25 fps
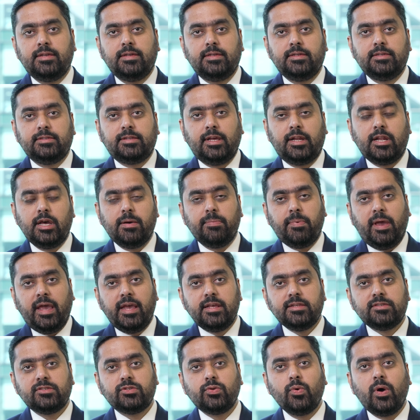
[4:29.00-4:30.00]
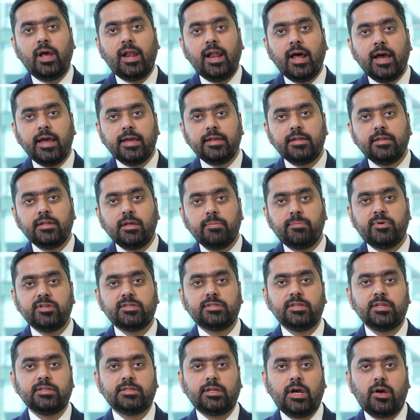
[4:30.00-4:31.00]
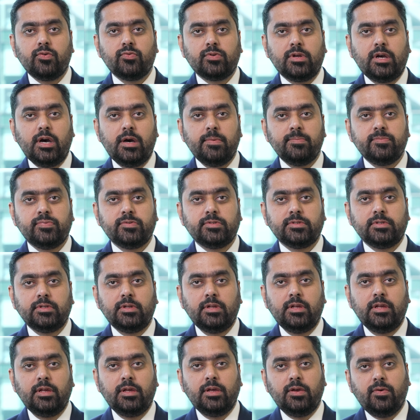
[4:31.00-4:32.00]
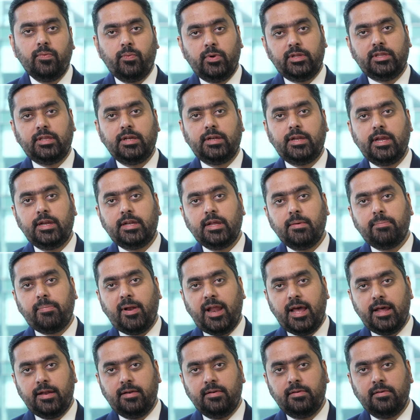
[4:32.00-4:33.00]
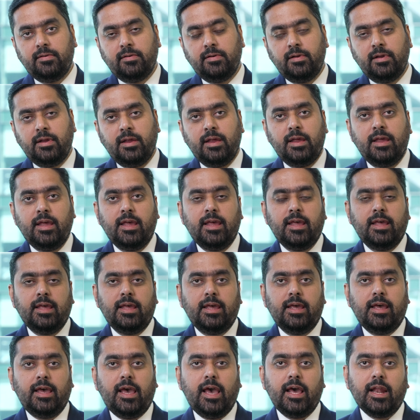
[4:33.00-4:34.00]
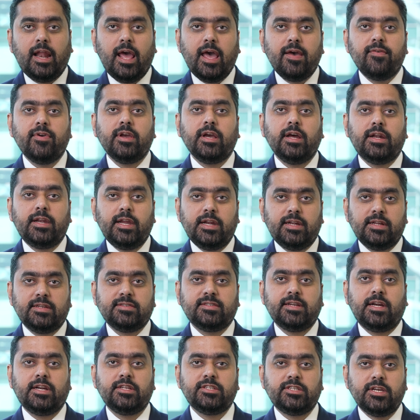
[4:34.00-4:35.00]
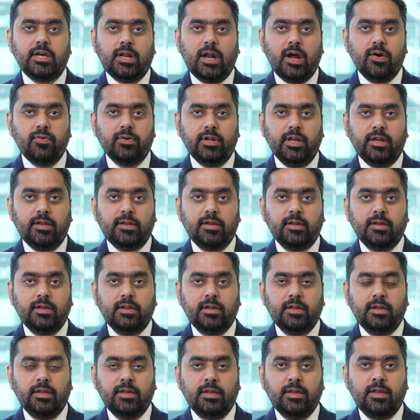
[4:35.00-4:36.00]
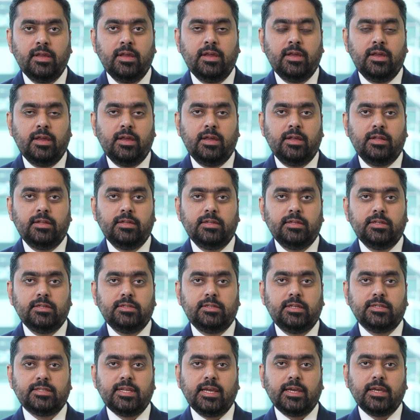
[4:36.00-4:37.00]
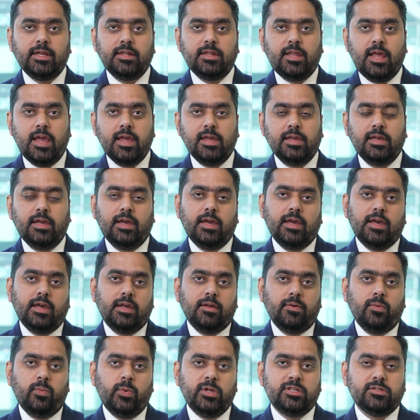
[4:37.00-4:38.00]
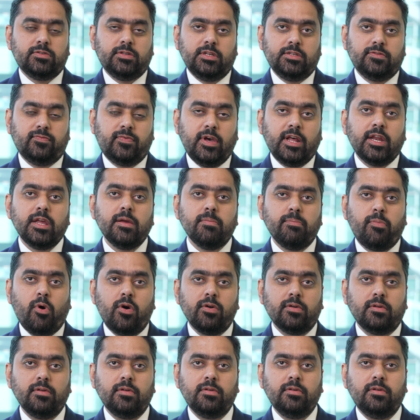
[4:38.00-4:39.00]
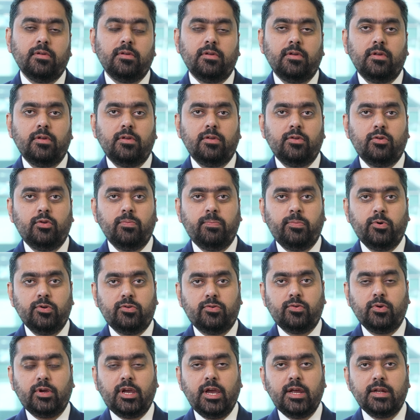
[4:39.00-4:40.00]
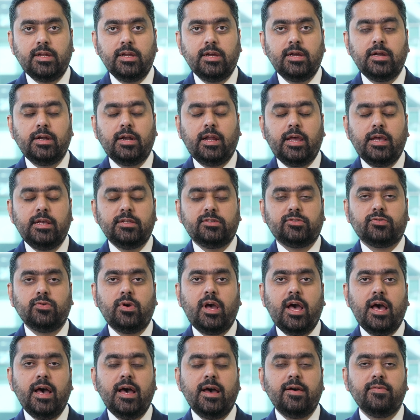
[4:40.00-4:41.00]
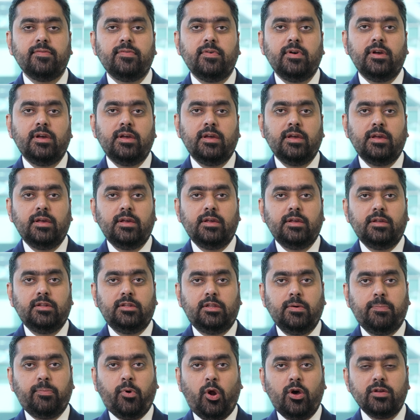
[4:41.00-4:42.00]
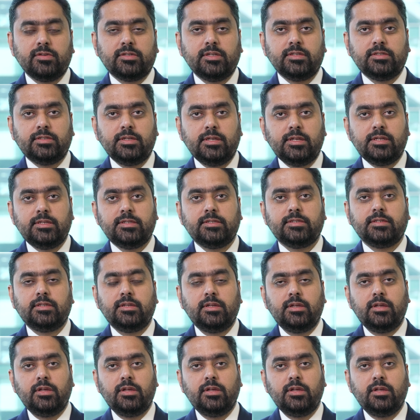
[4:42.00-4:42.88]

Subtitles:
setup is to align the business outcomes with the data plan and having a data strategy around it. The second thing, which is very important to put together, is to have the processes,